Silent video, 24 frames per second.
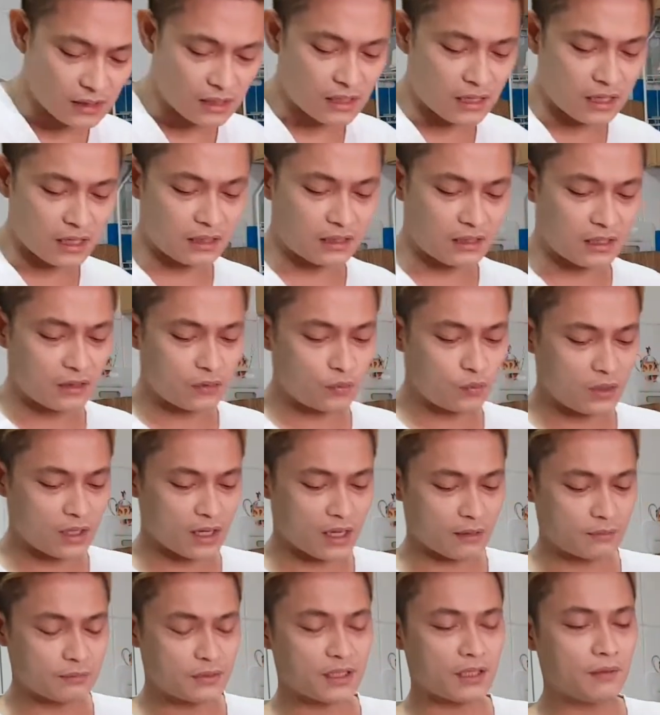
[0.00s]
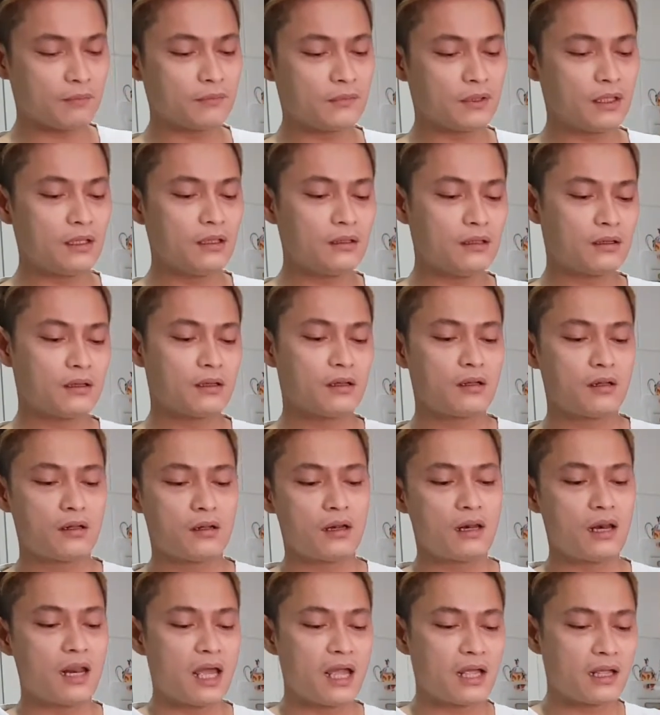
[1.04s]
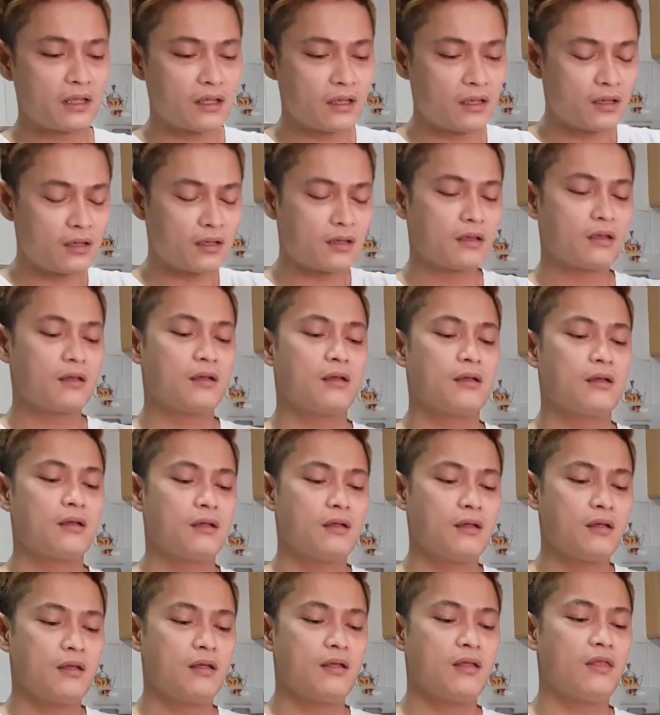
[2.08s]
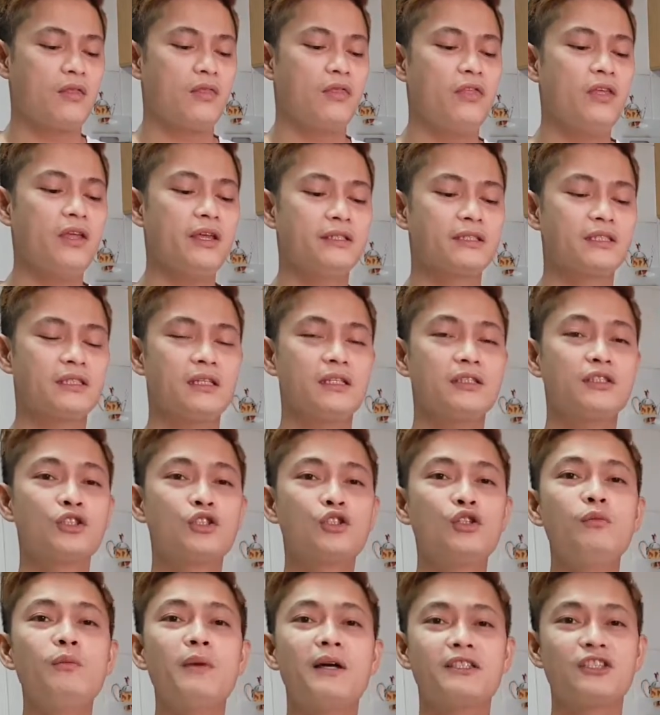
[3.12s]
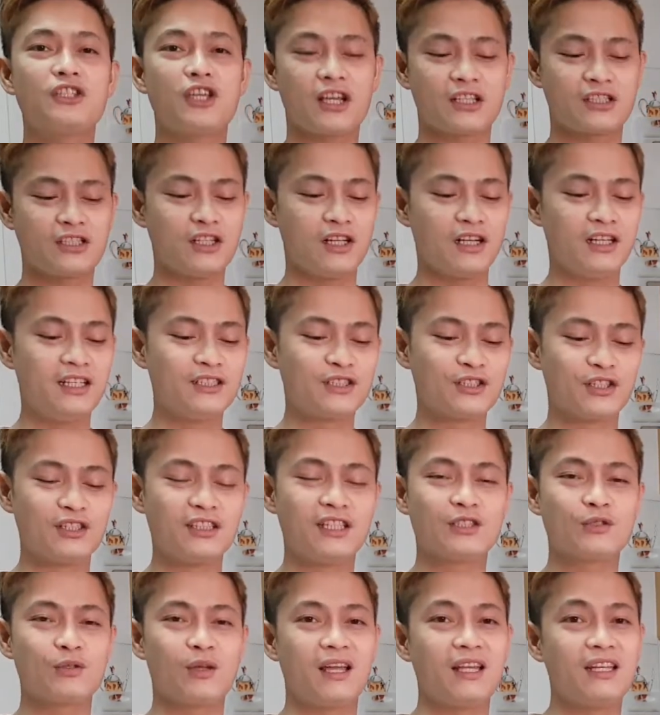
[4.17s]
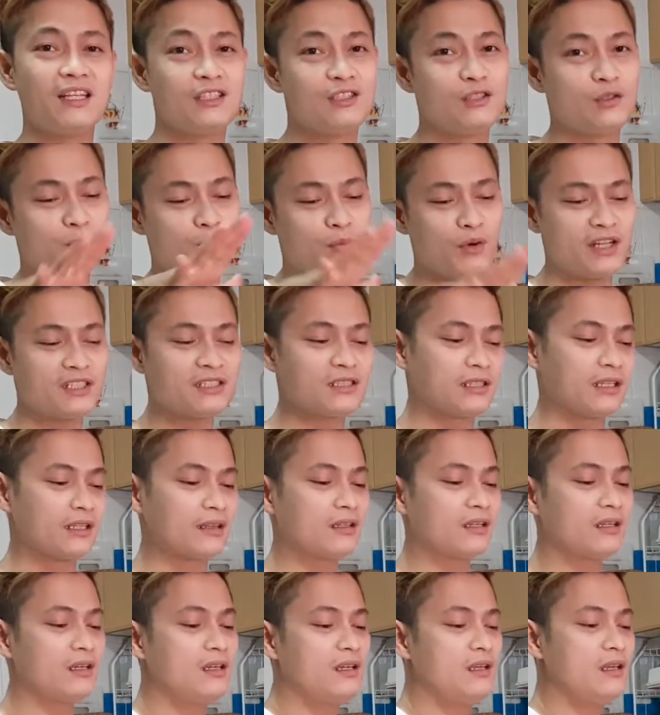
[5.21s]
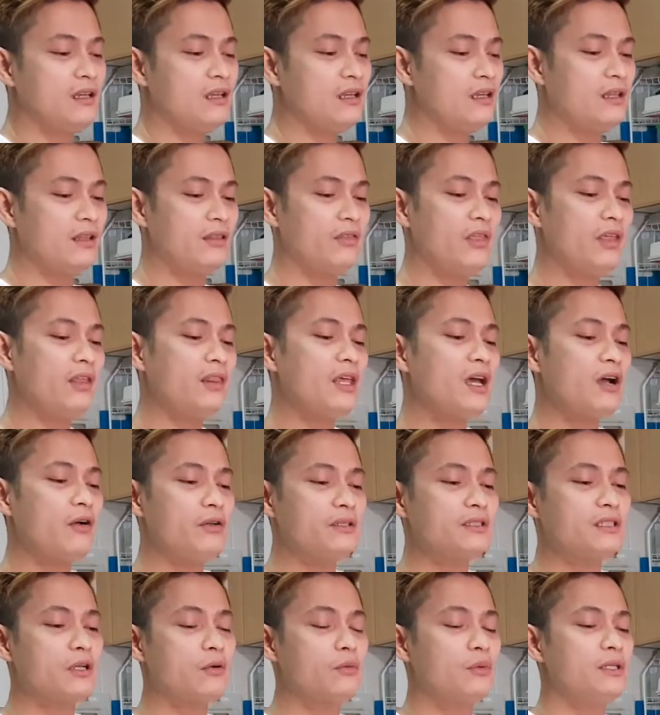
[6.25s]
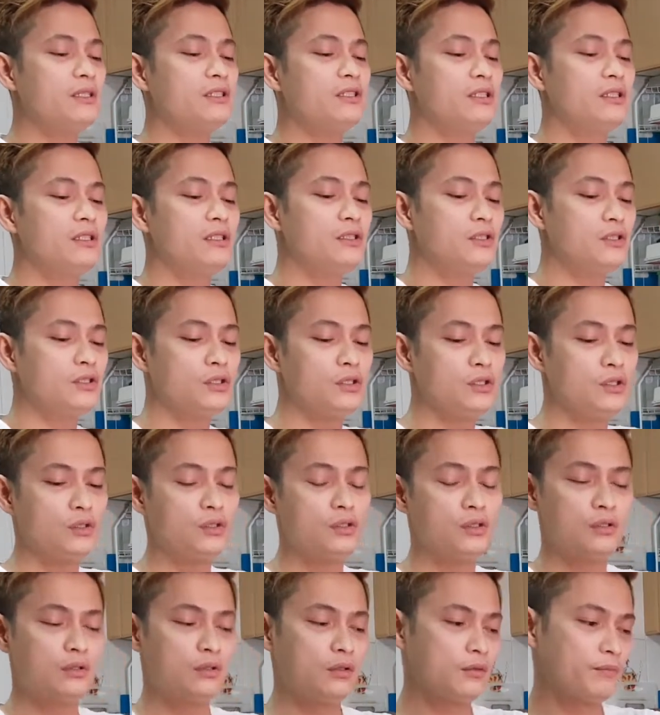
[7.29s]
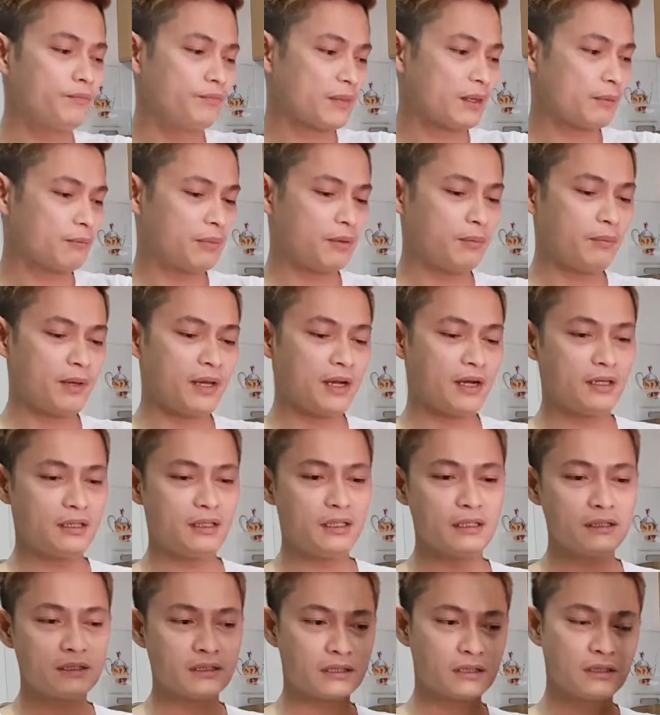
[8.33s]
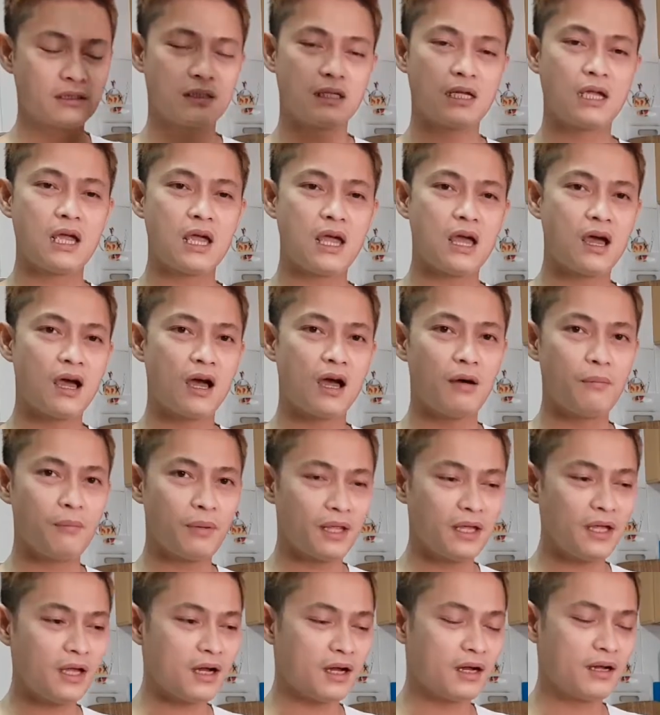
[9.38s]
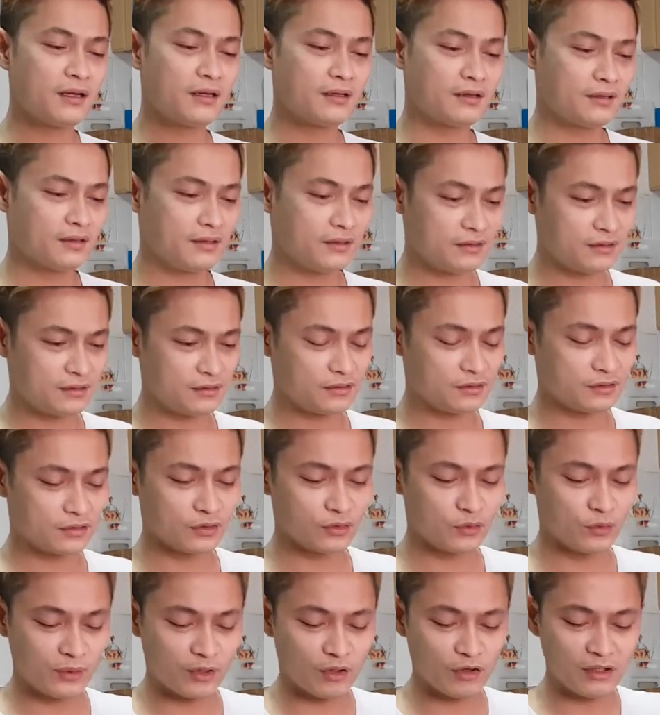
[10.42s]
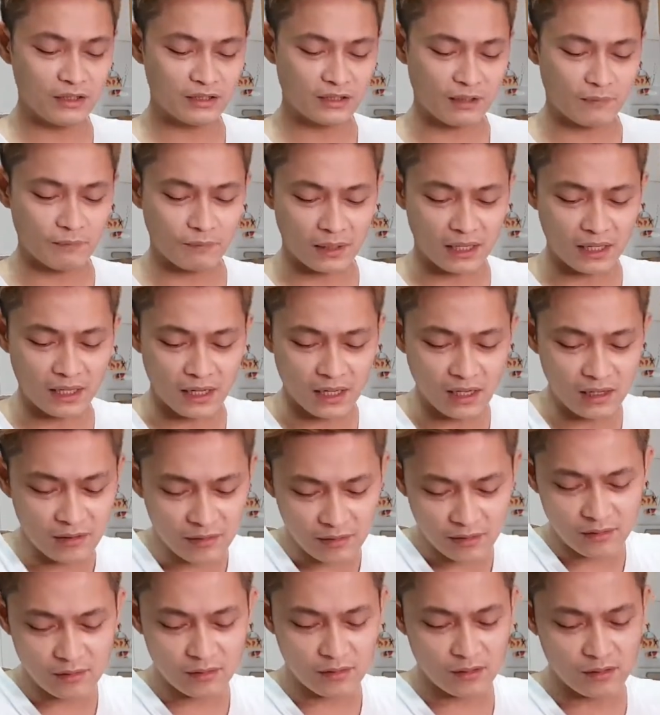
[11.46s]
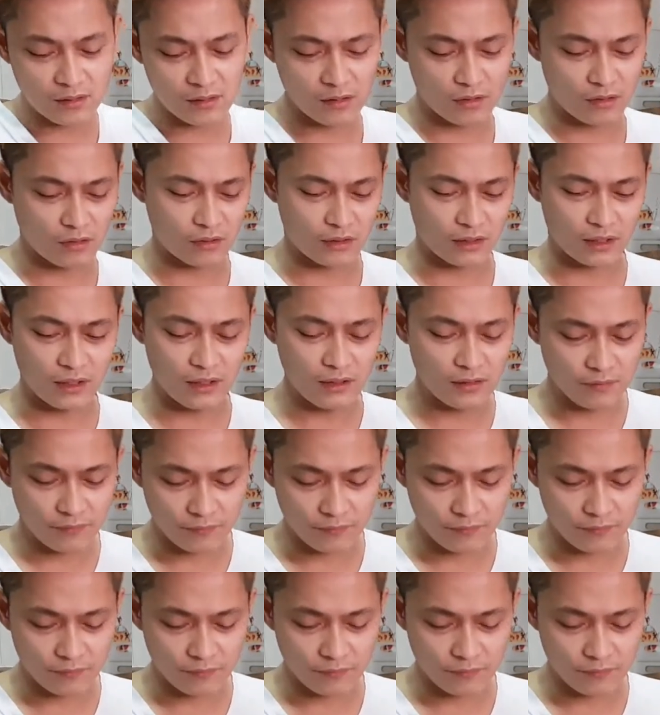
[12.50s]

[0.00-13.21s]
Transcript: And then we have something like this. It's too much actually, so that's why I need to press it. Then now it's our turn to prepare this ampalaya. So we call it ampalaya. Okay.